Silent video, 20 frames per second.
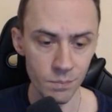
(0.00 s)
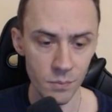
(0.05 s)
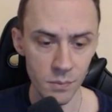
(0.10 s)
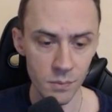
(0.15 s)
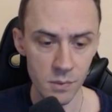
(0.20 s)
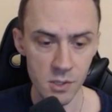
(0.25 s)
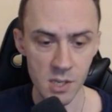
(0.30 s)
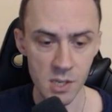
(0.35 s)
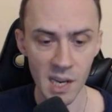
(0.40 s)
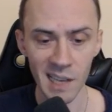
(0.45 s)

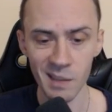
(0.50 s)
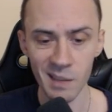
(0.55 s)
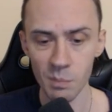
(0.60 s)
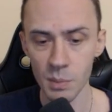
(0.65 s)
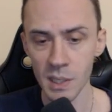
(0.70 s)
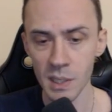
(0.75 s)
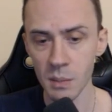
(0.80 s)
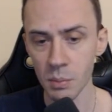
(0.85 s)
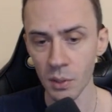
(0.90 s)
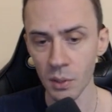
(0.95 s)
10
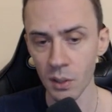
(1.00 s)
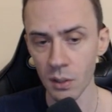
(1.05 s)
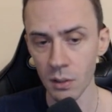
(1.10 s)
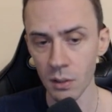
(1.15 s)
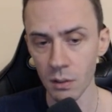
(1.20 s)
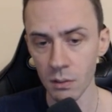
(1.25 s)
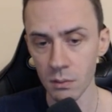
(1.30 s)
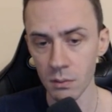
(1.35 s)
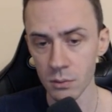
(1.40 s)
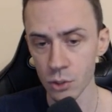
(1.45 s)

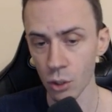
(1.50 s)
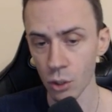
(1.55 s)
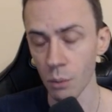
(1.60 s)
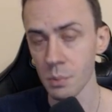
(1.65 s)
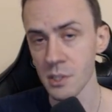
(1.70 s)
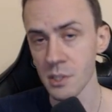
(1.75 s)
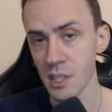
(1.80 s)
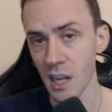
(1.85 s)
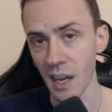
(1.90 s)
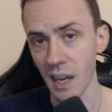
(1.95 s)
people,
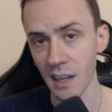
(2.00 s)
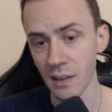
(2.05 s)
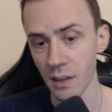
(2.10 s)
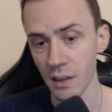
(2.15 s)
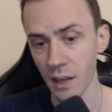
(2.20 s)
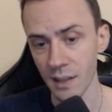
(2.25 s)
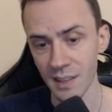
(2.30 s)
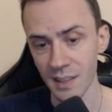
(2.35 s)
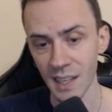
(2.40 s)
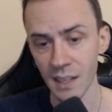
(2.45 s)
top 10,
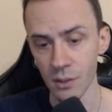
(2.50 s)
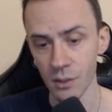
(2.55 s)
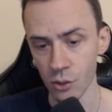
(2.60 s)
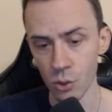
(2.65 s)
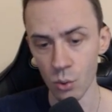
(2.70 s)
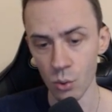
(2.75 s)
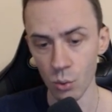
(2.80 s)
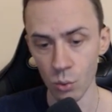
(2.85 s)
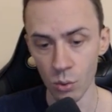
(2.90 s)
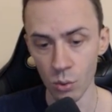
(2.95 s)
and then
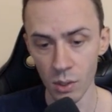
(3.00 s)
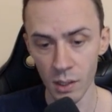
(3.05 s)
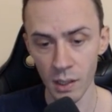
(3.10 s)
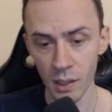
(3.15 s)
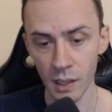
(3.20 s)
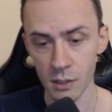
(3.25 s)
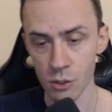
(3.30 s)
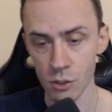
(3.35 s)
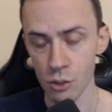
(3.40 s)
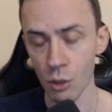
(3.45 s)
you.
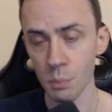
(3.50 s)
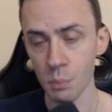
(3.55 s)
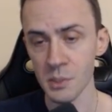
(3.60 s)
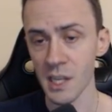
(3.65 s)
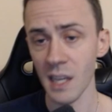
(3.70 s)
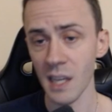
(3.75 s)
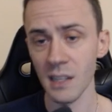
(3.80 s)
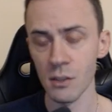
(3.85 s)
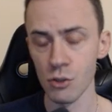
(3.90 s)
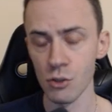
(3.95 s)
And top
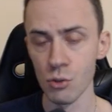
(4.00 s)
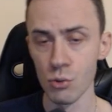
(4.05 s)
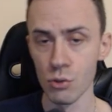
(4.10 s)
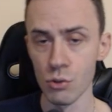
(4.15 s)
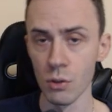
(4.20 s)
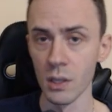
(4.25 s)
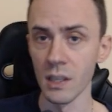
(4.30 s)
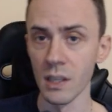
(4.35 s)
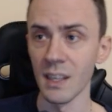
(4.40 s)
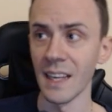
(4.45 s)
10 is
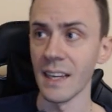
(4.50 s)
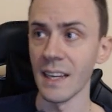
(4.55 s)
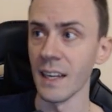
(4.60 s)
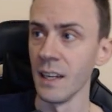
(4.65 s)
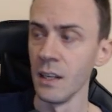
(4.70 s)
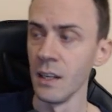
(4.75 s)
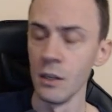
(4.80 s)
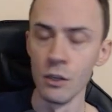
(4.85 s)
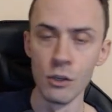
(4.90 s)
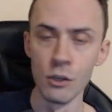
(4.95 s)
usually like
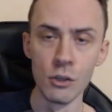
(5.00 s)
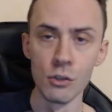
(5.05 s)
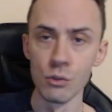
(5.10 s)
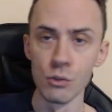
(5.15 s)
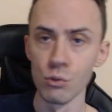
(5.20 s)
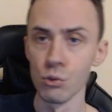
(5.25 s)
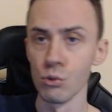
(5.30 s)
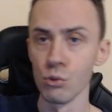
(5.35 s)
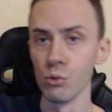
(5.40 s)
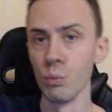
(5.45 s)

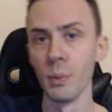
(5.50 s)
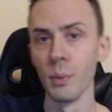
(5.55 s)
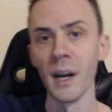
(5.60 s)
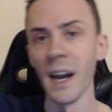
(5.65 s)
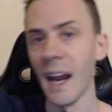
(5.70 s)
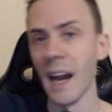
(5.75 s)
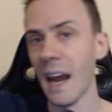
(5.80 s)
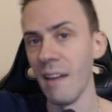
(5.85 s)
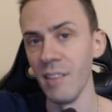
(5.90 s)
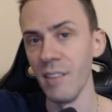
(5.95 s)
super
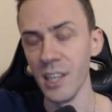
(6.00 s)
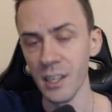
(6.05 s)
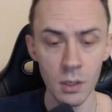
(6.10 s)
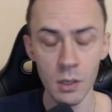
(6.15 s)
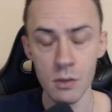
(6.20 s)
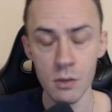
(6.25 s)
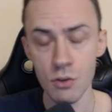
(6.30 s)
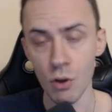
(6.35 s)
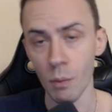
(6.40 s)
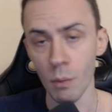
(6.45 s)
heavy.
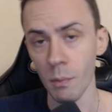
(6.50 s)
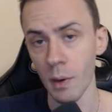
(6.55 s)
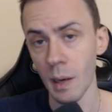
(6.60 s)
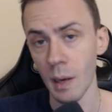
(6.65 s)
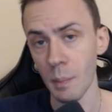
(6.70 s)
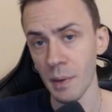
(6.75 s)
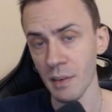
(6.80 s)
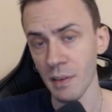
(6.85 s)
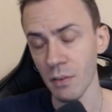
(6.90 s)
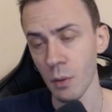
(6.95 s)
So
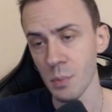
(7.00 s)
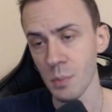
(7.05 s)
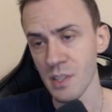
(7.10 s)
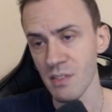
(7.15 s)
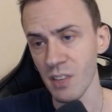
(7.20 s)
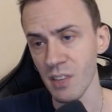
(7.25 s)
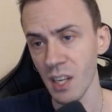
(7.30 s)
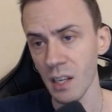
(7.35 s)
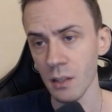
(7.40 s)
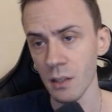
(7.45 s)
apart from
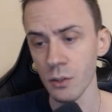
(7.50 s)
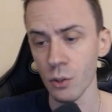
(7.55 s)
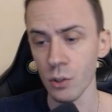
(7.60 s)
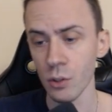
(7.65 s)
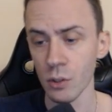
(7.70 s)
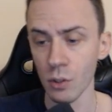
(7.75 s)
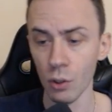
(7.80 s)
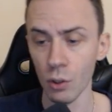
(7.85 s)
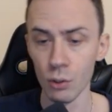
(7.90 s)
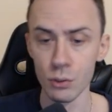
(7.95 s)
TVL, you
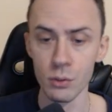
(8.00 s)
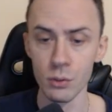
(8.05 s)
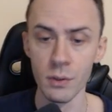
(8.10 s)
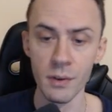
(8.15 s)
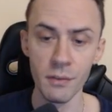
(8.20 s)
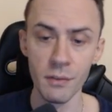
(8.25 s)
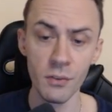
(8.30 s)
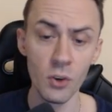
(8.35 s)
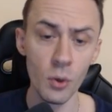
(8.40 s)
can also refer